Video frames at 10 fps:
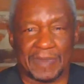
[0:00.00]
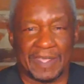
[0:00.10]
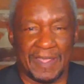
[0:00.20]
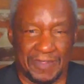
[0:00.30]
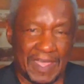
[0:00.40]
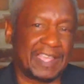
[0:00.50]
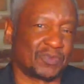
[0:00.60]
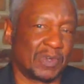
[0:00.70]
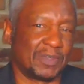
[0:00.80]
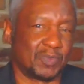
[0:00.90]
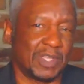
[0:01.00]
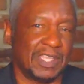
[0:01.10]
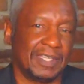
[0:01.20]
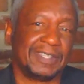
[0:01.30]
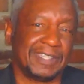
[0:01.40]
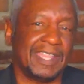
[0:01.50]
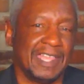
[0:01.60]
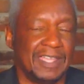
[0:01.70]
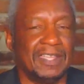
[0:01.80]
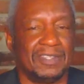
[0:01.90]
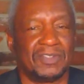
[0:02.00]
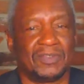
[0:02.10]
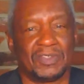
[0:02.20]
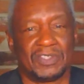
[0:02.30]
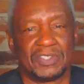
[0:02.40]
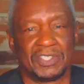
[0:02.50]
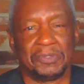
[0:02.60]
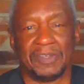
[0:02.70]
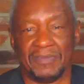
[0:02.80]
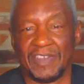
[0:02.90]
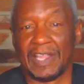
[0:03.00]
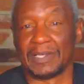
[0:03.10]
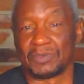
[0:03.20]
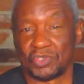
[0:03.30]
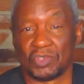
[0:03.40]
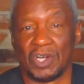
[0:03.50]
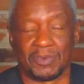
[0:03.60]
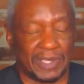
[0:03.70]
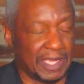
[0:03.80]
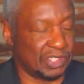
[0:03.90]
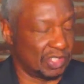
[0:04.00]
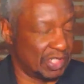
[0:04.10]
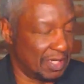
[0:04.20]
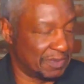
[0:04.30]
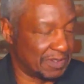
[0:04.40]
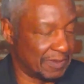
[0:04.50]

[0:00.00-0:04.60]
And that's what we need to develop strong relationships.